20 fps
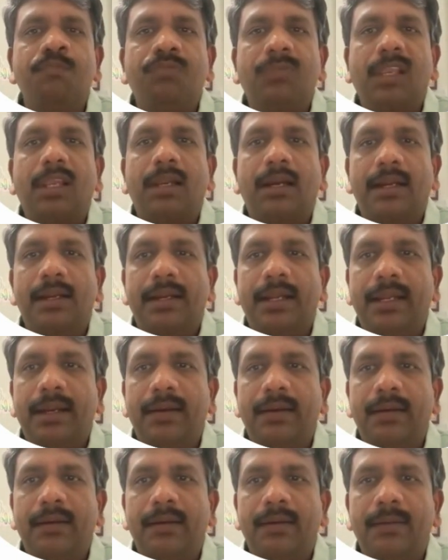
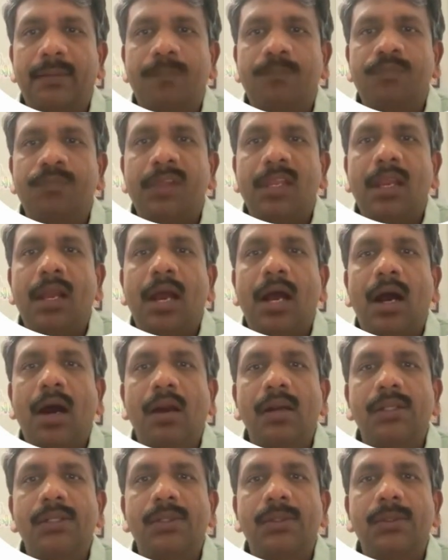container.
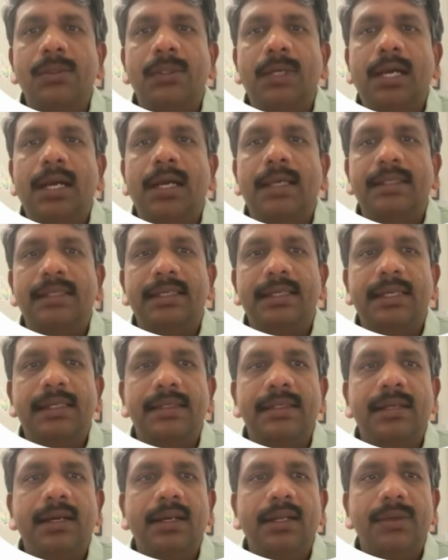Also, as it does
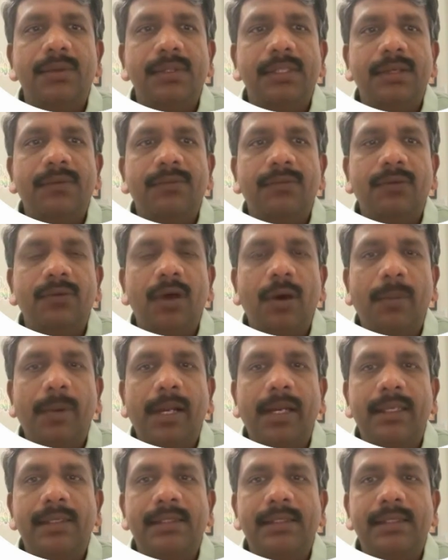not use the full
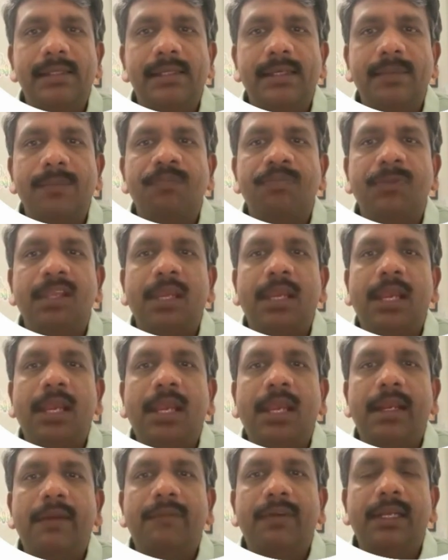operating system,
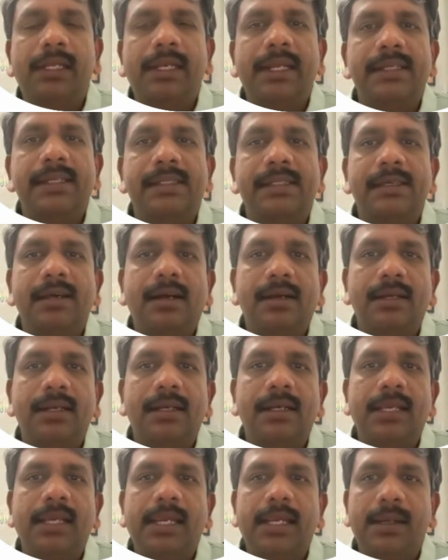it will get
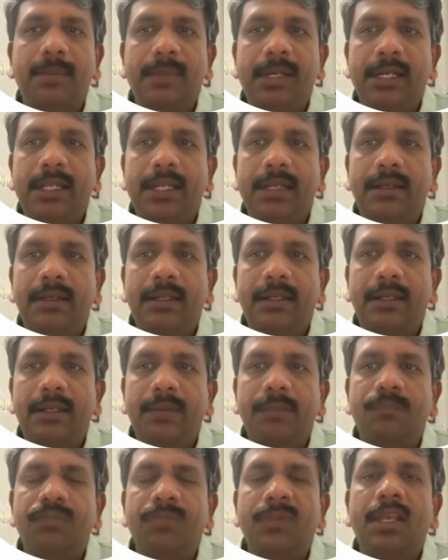started immediately.
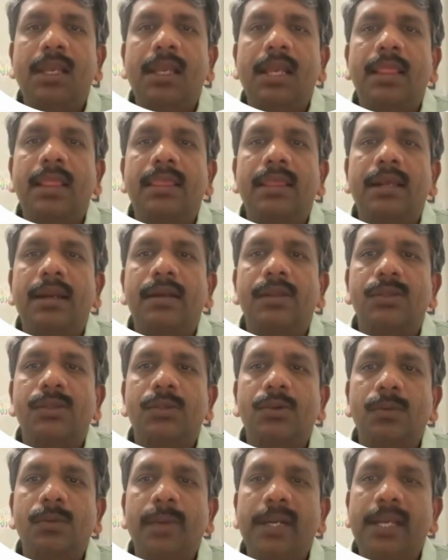There are
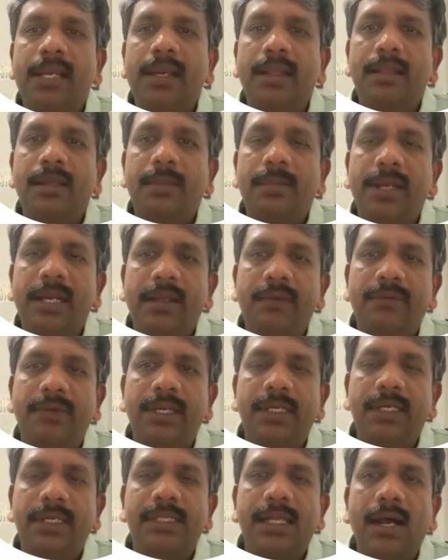so many other
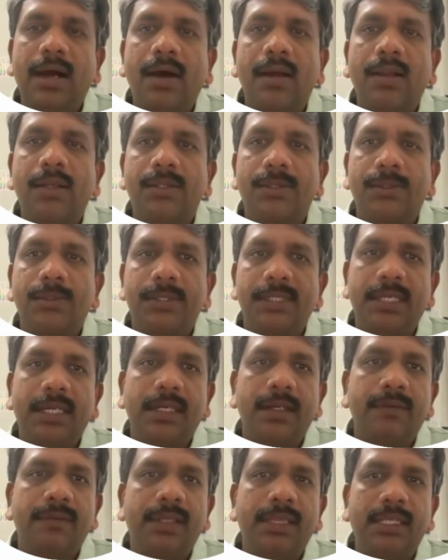benefits are associated
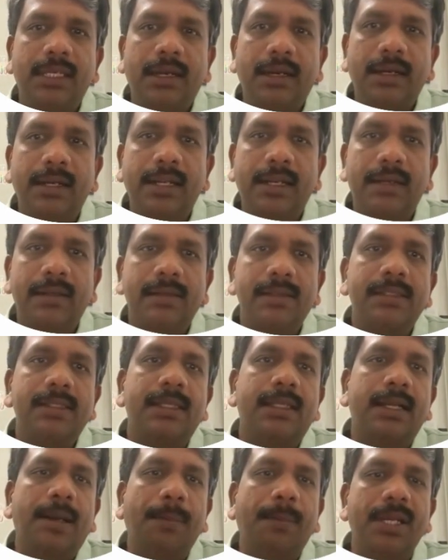with containers
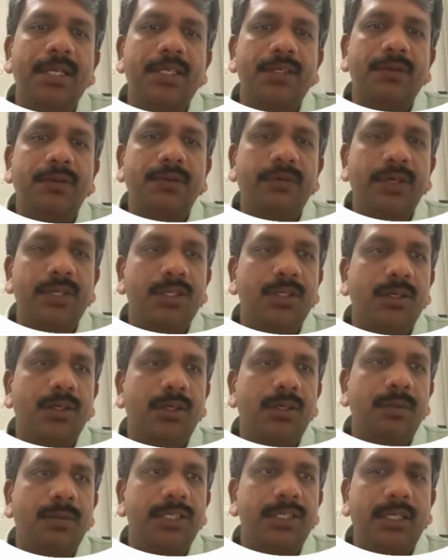compared to a virtual
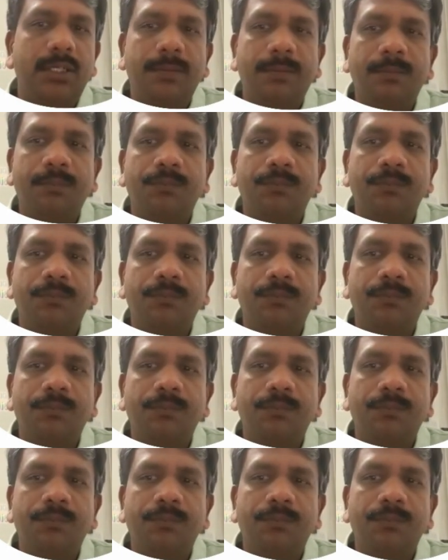machine.